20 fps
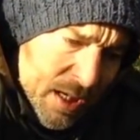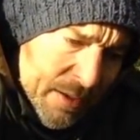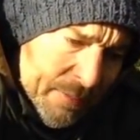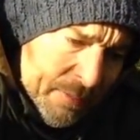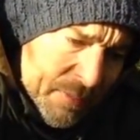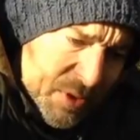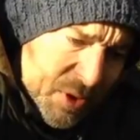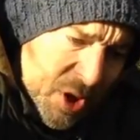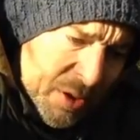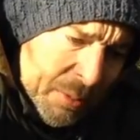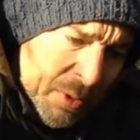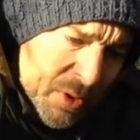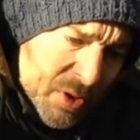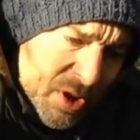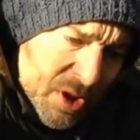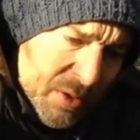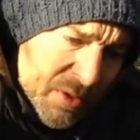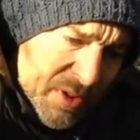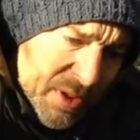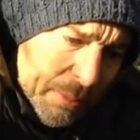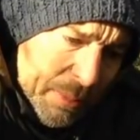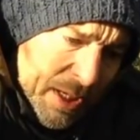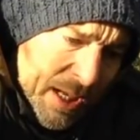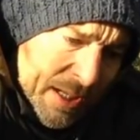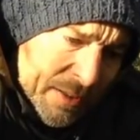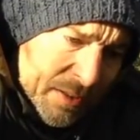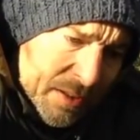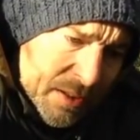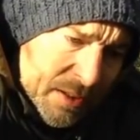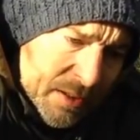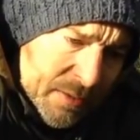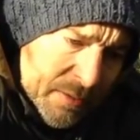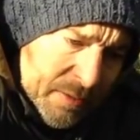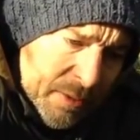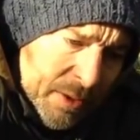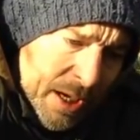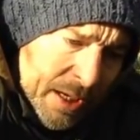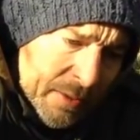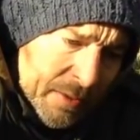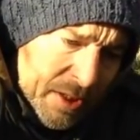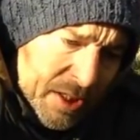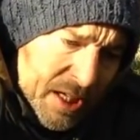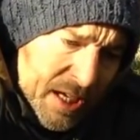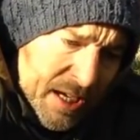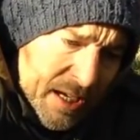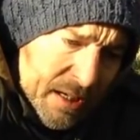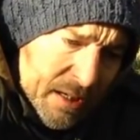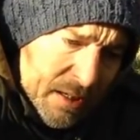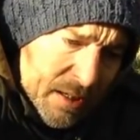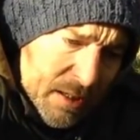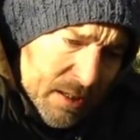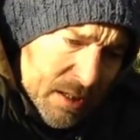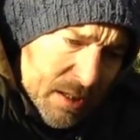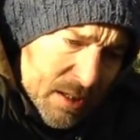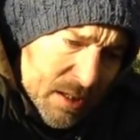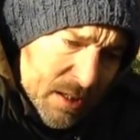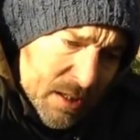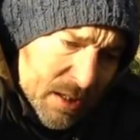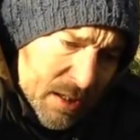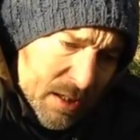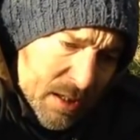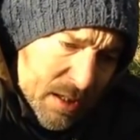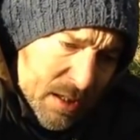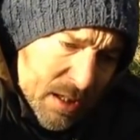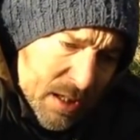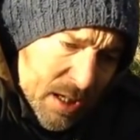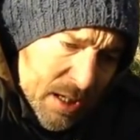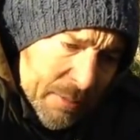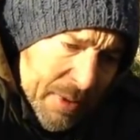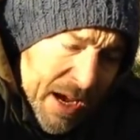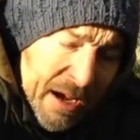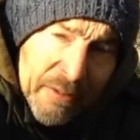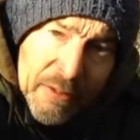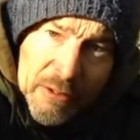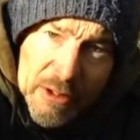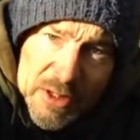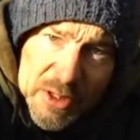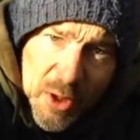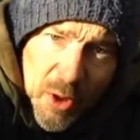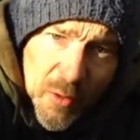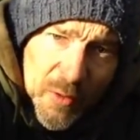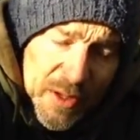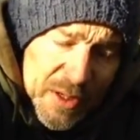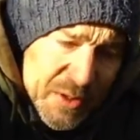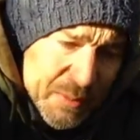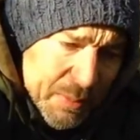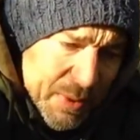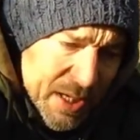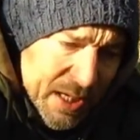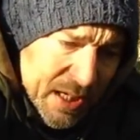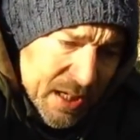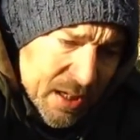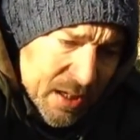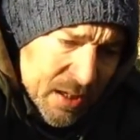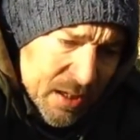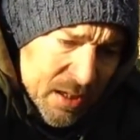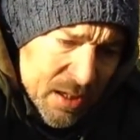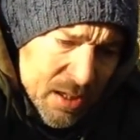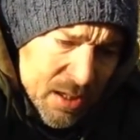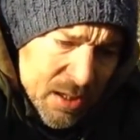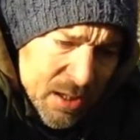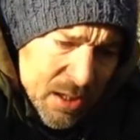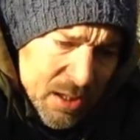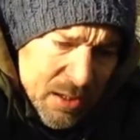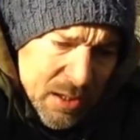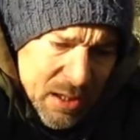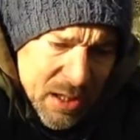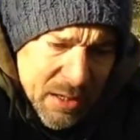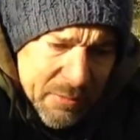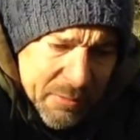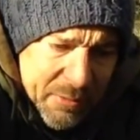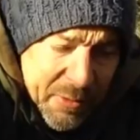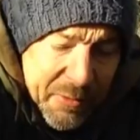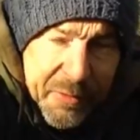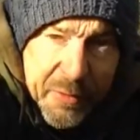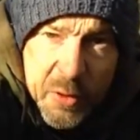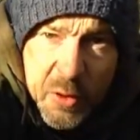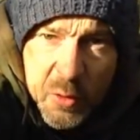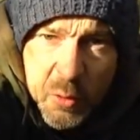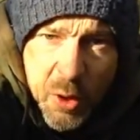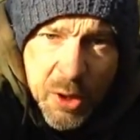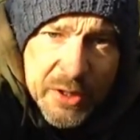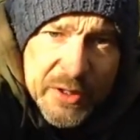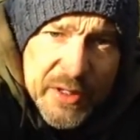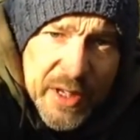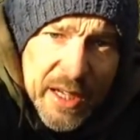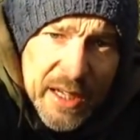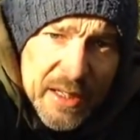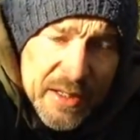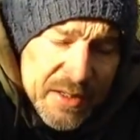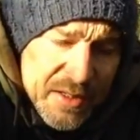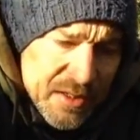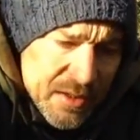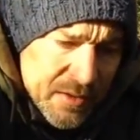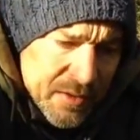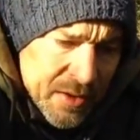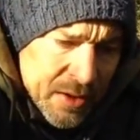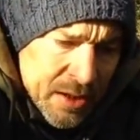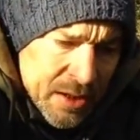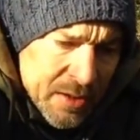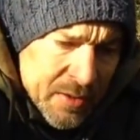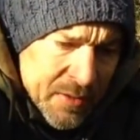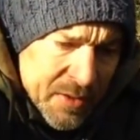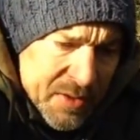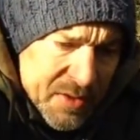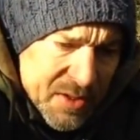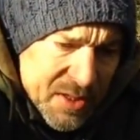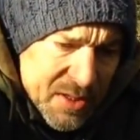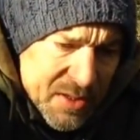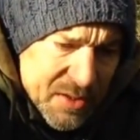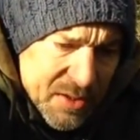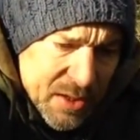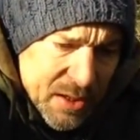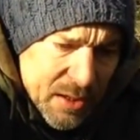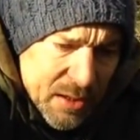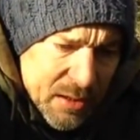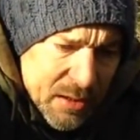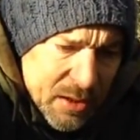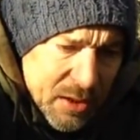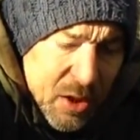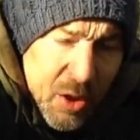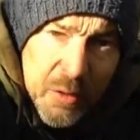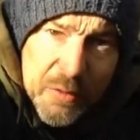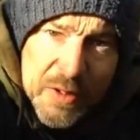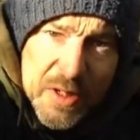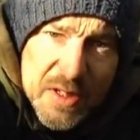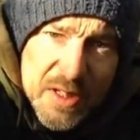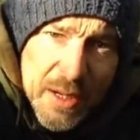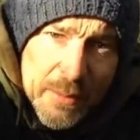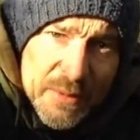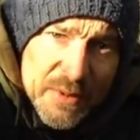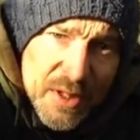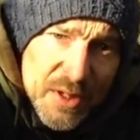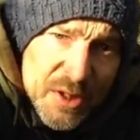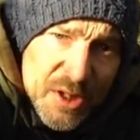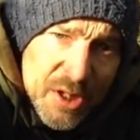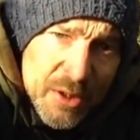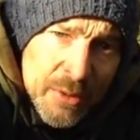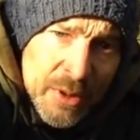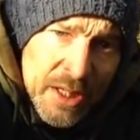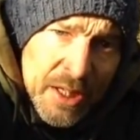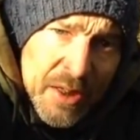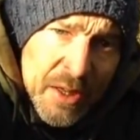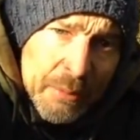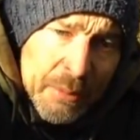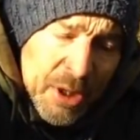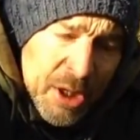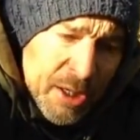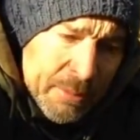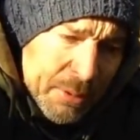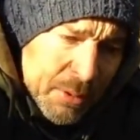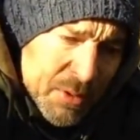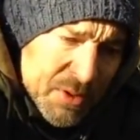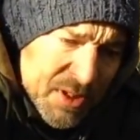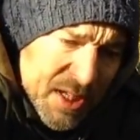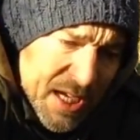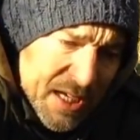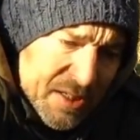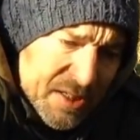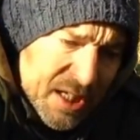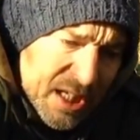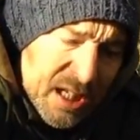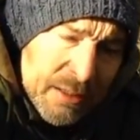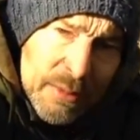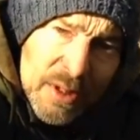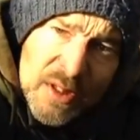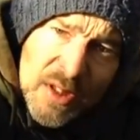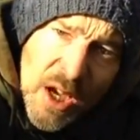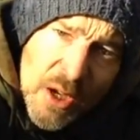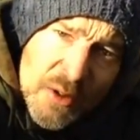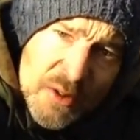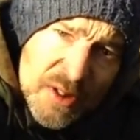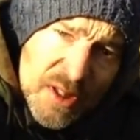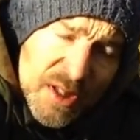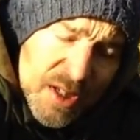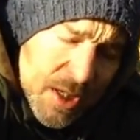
time I use the plant throughout the year after it's got this big. For food wise, that is, the seeds are a coffee substitute, and in the purple stage they can be toasted and